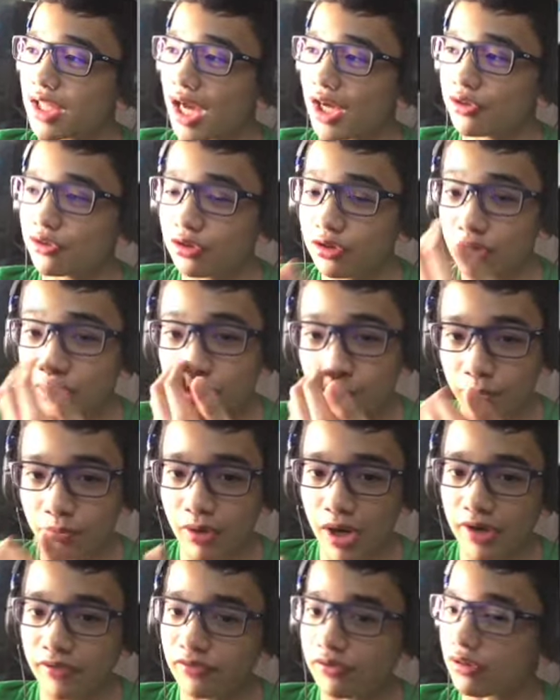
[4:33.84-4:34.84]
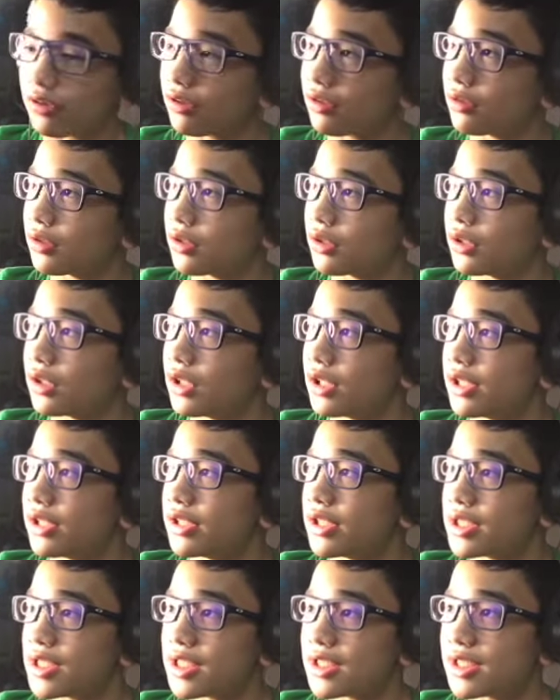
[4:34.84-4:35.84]
I don't know the brand for.
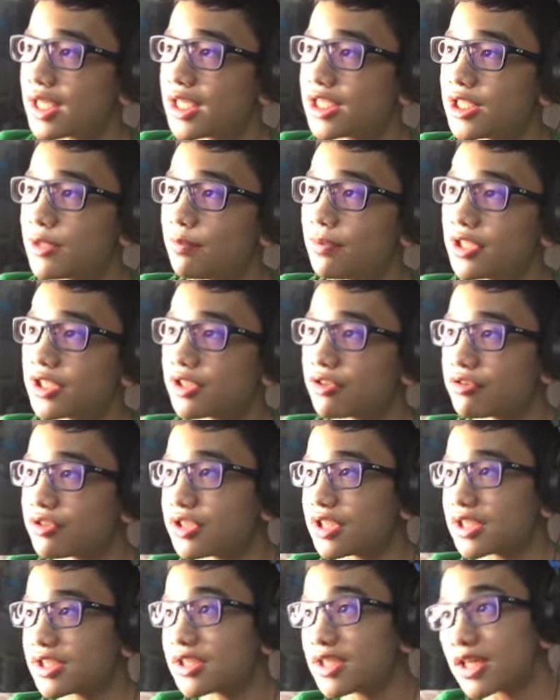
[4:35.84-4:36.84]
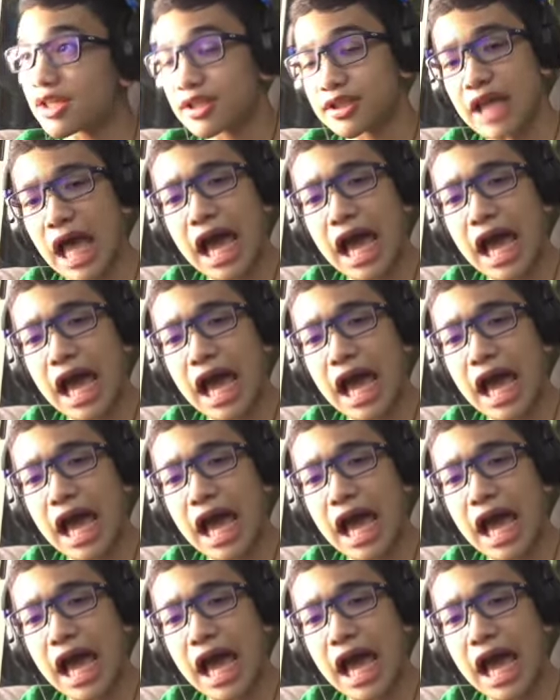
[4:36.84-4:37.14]
This is SCP-066.